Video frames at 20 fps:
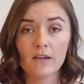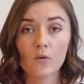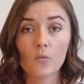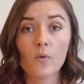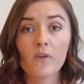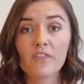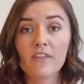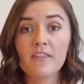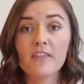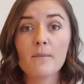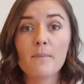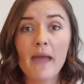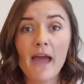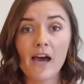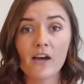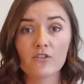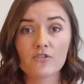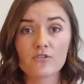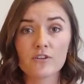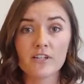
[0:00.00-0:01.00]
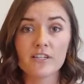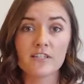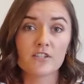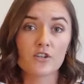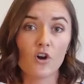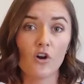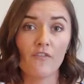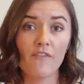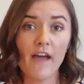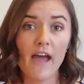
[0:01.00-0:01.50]
within the boundaries
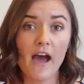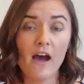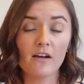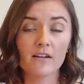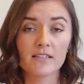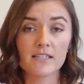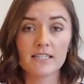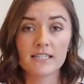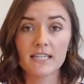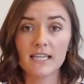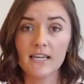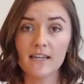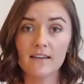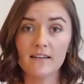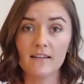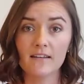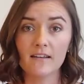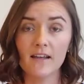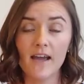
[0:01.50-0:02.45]
of our skin,